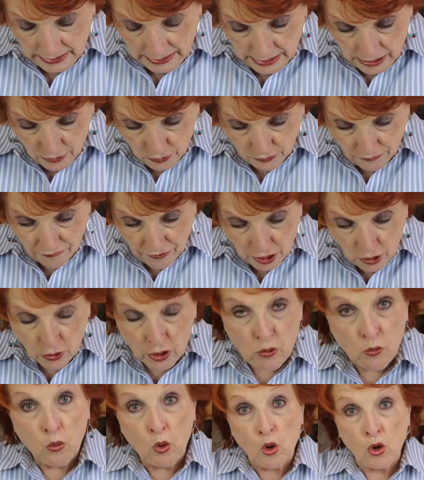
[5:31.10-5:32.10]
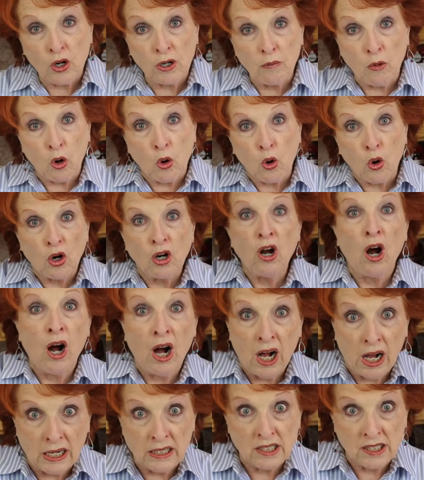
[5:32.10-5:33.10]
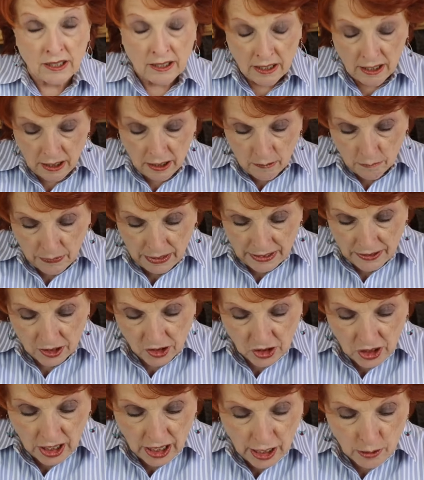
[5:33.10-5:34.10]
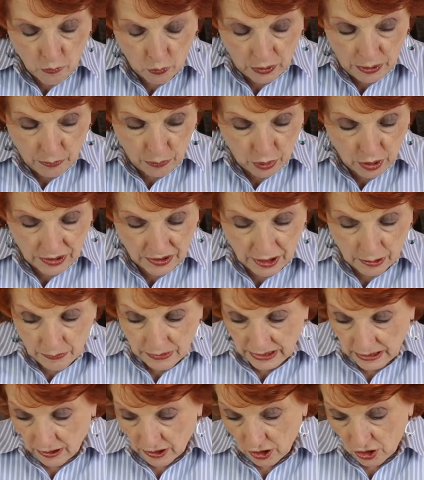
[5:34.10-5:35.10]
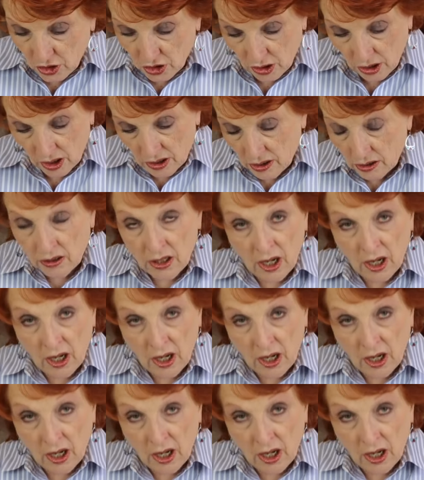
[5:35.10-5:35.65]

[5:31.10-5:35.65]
either very warm or hot by the time we put them in the jars.